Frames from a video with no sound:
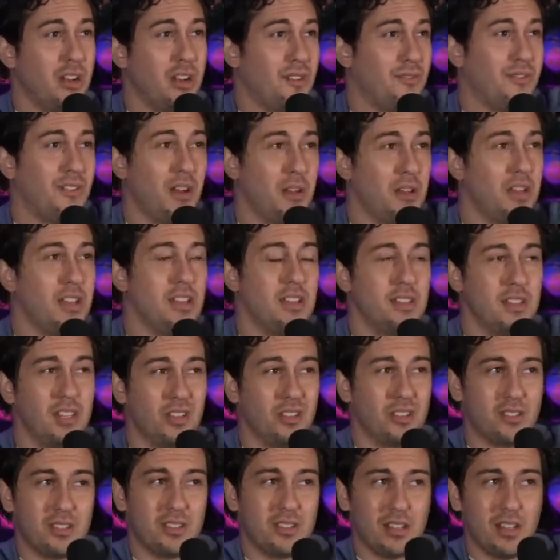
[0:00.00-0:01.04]
And if I and then
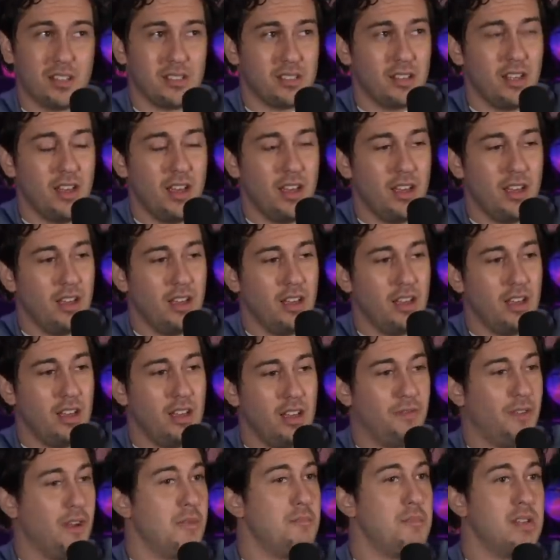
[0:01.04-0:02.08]
he says,
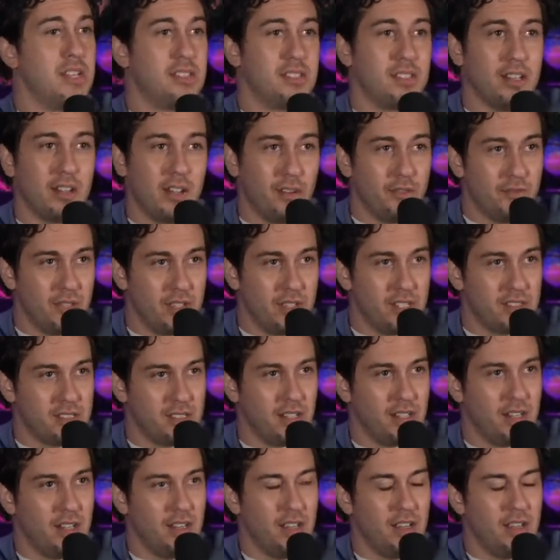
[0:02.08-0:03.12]
if I miss it, I'll
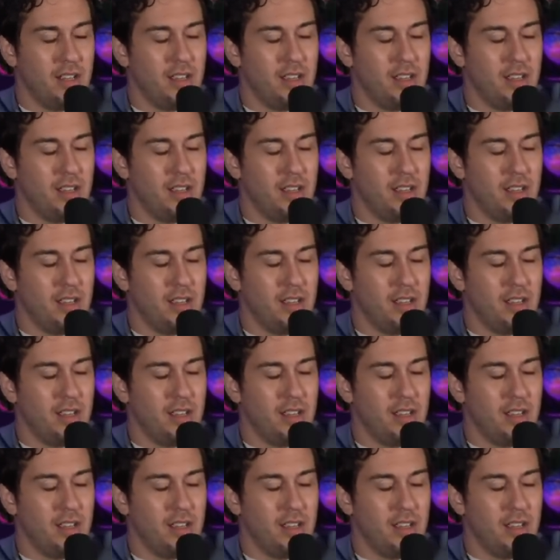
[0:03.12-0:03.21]
visit.